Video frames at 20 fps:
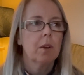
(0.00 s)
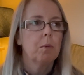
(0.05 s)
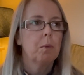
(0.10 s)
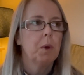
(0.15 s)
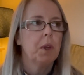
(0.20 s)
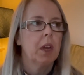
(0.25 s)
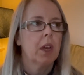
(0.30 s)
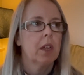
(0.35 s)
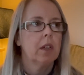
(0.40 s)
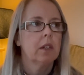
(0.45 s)

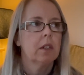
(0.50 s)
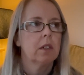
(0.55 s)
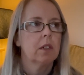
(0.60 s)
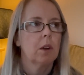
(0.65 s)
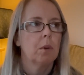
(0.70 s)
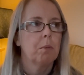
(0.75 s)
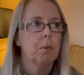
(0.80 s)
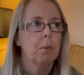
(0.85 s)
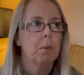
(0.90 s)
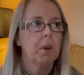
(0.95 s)
We ended
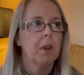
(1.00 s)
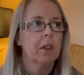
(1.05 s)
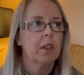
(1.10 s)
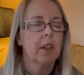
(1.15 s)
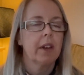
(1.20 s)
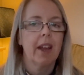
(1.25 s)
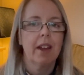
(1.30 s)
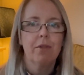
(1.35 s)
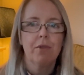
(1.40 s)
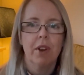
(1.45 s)
up with
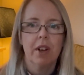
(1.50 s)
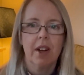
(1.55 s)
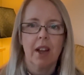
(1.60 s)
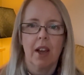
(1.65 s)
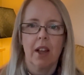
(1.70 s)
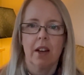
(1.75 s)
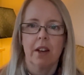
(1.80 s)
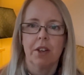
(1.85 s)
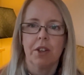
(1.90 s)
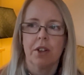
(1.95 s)
an advent
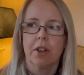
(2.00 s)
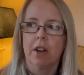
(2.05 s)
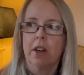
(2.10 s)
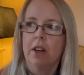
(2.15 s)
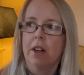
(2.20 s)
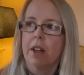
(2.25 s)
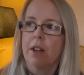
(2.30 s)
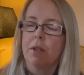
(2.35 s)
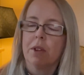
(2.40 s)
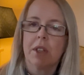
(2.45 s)
calendar,
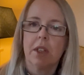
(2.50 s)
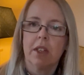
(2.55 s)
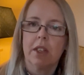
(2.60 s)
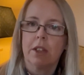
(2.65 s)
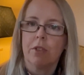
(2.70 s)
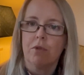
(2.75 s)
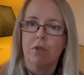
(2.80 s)
which it's